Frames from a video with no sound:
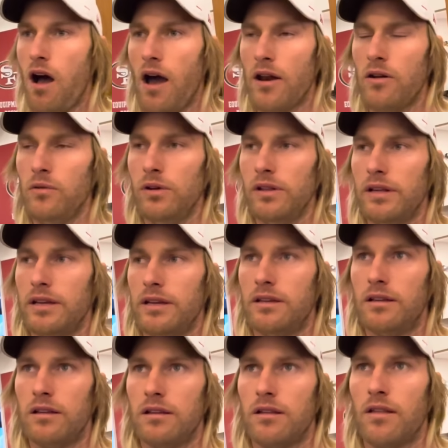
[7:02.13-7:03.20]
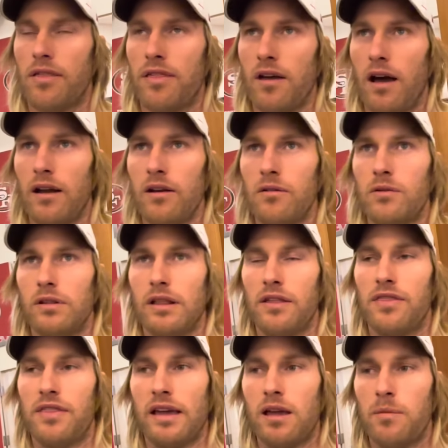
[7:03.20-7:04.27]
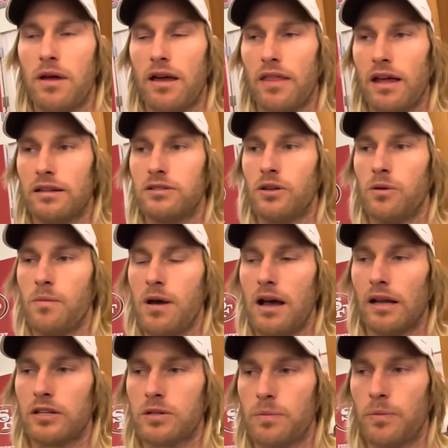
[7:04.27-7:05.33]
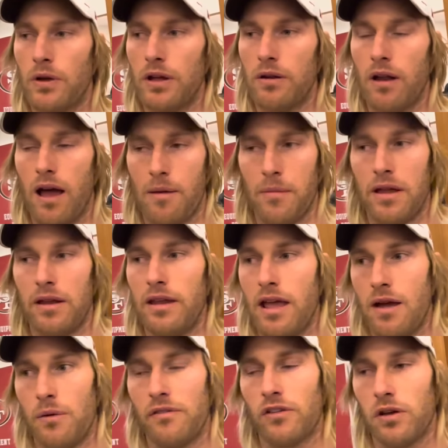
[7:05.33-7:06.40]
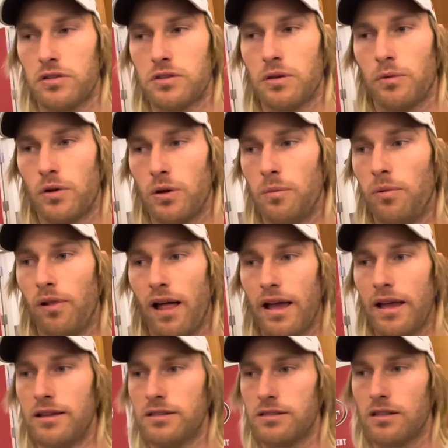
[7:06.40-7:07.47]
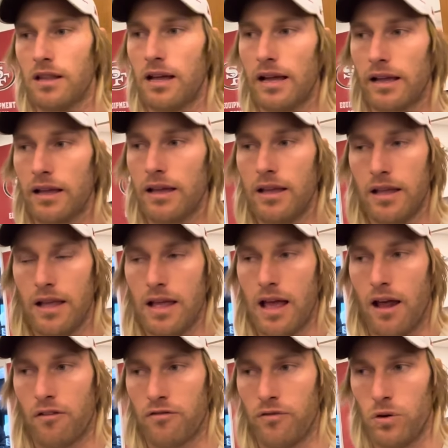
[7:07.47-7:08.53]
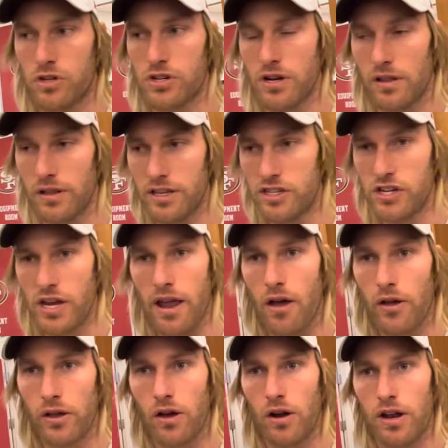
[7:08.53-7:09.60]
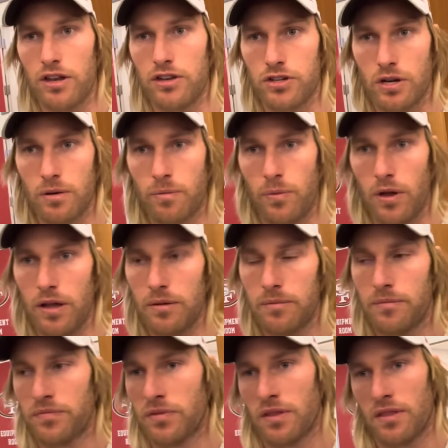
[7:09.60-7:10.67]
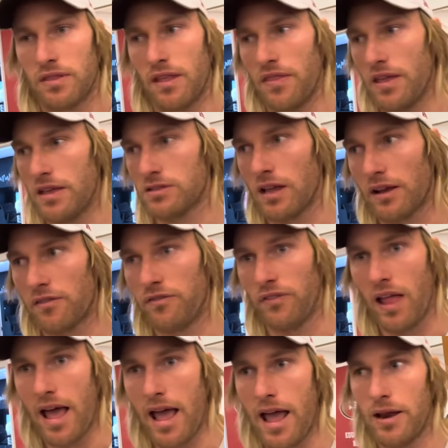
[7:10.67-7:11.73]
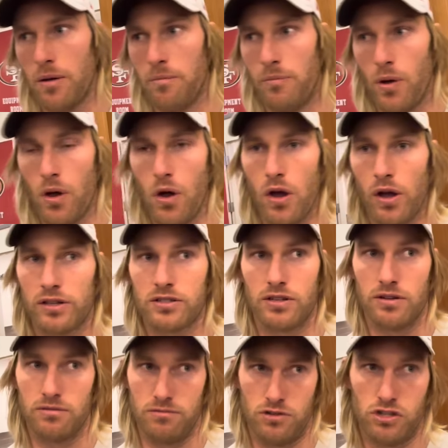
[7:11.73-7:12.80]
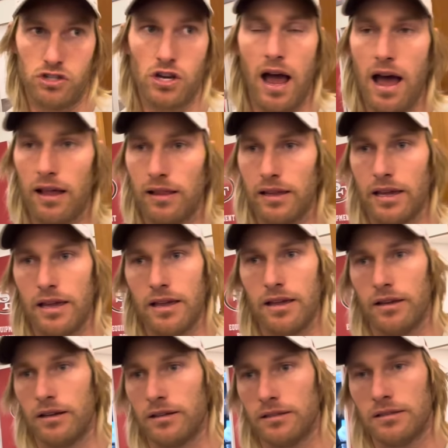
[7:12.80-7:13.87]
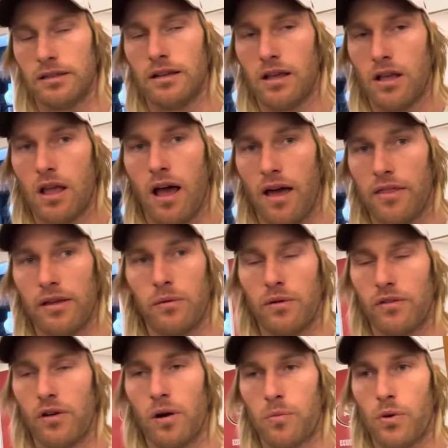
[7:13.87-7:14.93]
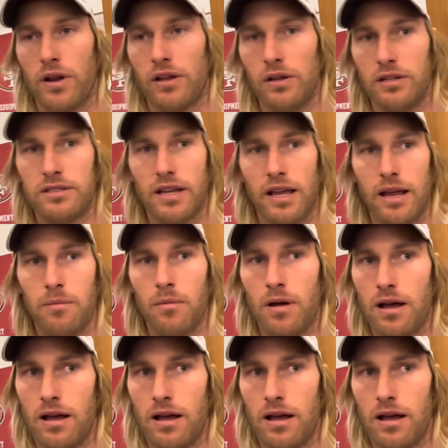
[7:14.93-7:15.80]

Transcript: I don't really think about that too much, but I mean, yeah, we've got some good players. Like, unfortunately, Gio got injured, but then there's like Flan and Burks and Charlie, and I think we've got a pretty good team.